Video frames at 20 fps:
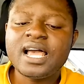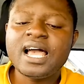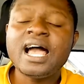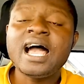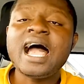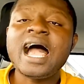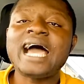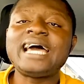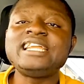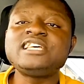
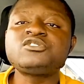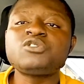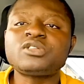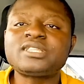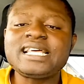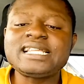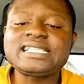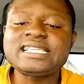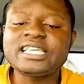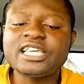And this
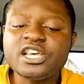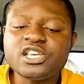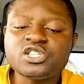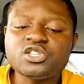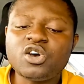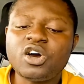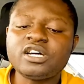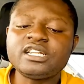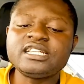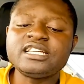
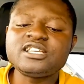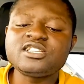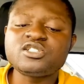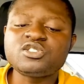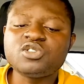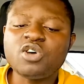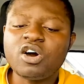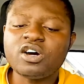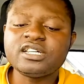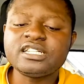authentication is
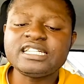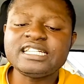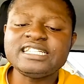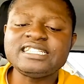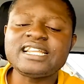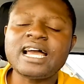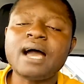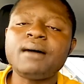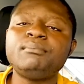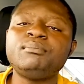done in
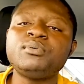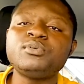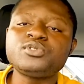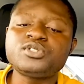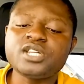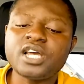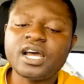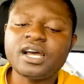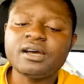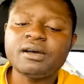
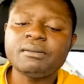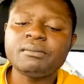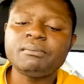Abuja